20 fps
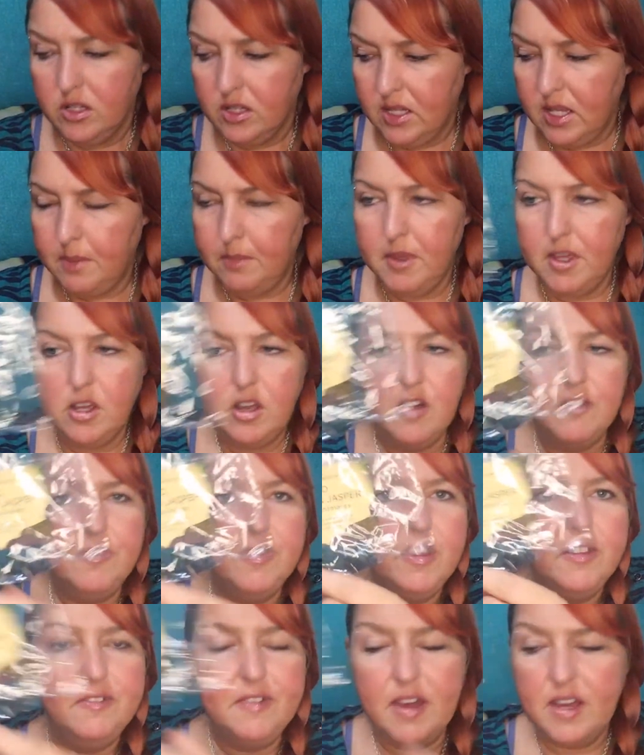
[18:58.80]
to make up
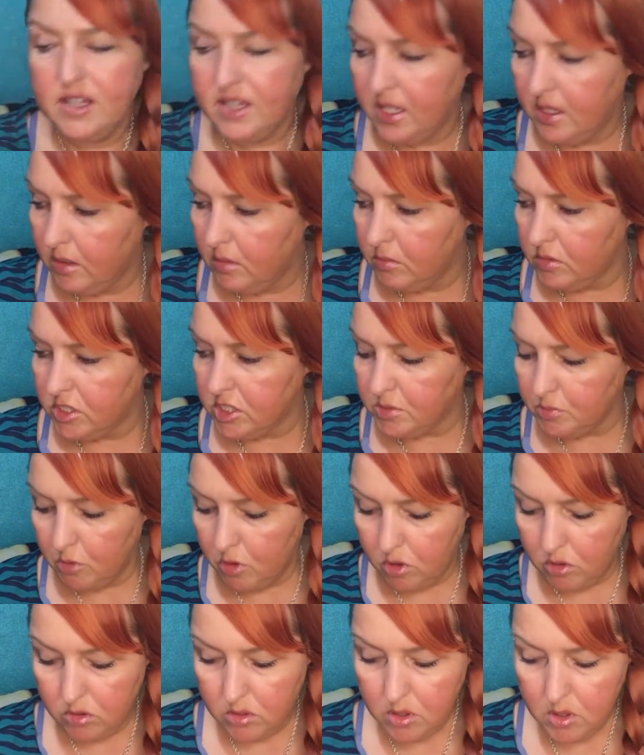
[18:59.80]
for the fact that it was
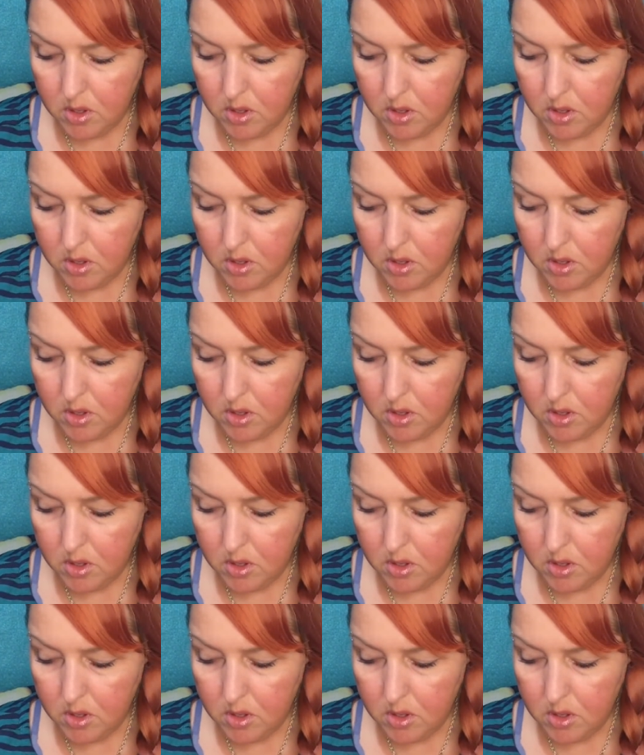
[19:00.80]
small.